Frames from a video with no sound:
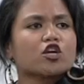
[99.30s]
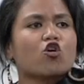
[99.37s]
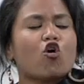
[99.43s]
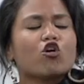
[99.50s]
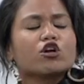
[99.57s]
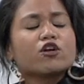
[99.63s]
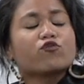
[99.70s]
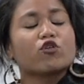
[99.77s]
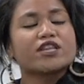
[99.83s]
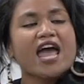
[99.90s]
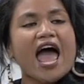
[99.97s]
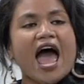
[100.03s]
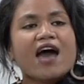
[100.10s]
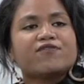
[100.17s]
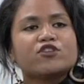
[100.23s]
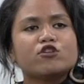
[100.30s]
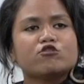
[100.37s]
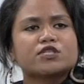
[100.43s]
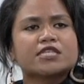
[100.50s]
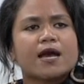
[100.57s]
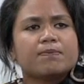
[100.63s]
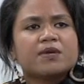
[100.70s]
the corner of where the
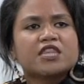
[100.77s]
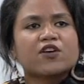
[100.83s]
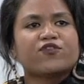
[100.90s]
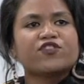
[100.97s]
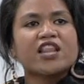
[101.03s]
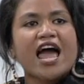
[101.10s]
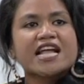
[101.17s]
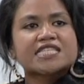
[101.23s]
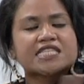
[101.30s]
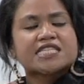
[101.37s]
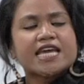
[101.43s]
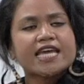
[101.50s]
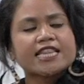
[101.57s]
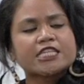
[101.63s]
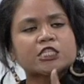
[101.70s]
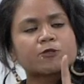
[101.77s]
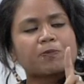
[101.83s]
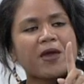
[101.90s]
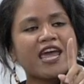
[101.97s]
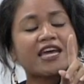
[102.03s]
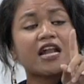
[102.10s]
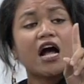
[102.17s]
avenues meet the flats in the
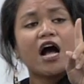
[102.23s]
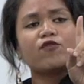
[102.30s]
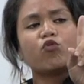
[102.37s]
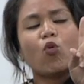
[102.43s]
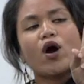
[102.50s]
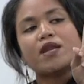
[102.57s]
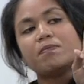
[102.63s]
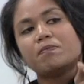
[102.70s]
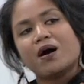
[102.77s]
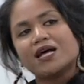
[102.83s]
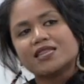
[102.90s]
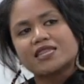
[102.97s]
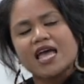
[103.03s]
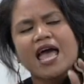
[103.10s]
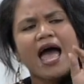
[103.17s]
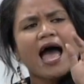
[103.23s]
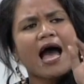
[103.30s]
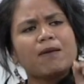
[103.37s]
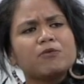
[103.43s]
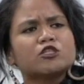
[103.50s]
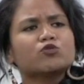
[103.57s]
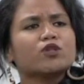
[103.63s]
span of 1 month,
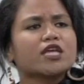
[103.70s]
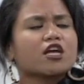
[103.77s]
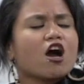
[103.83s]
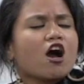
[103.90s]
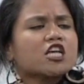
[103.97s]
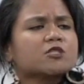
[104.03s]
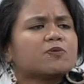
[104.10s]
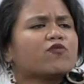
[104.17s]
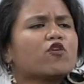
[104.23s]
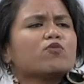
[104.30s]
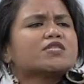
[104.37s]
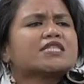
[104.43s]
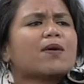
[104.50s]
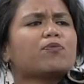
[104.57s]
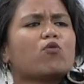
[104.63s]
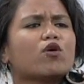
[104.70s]
how much will it cost before we stop